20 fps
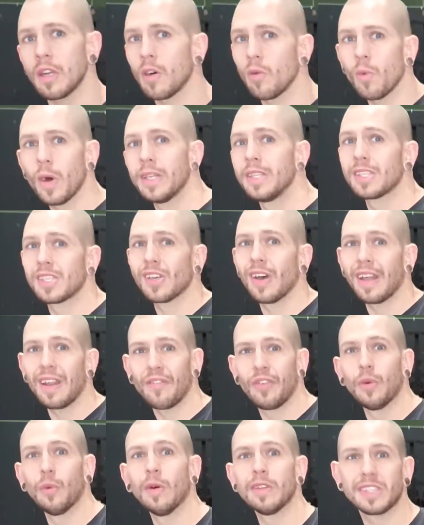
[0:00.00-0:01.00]
on one side
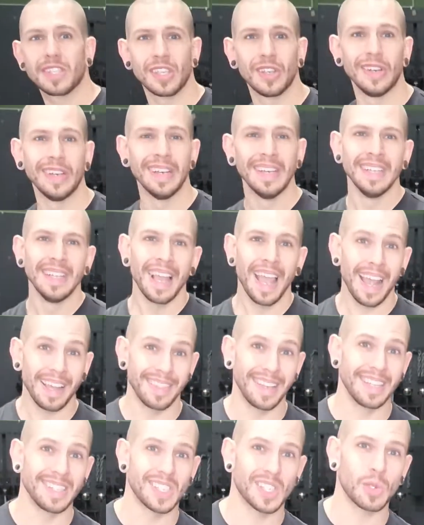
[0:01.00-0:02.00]
if you want to,
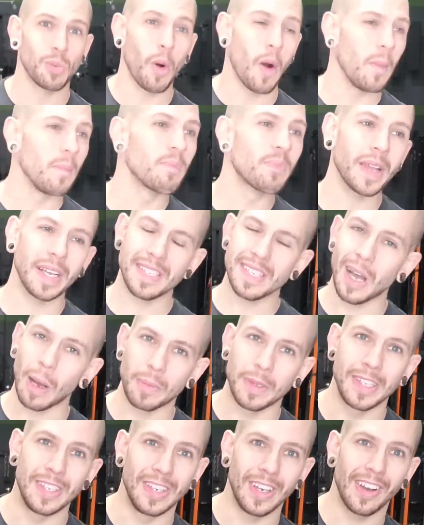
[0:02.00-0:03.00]
and then swap. It's up
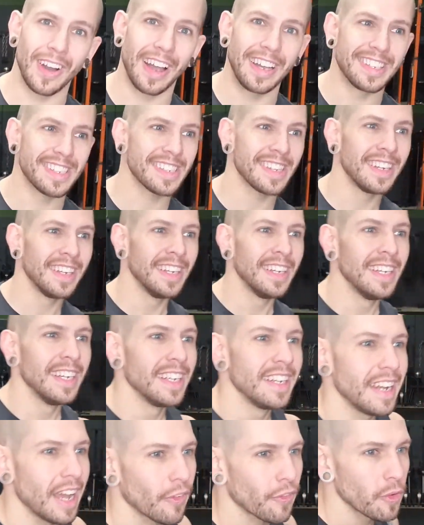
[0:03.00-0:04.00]
to you guys.
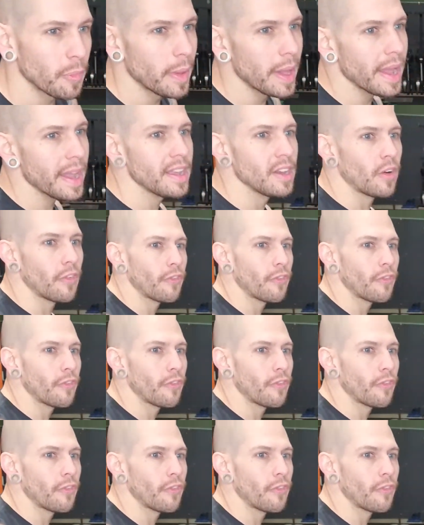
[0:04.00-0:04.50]
Now from there, your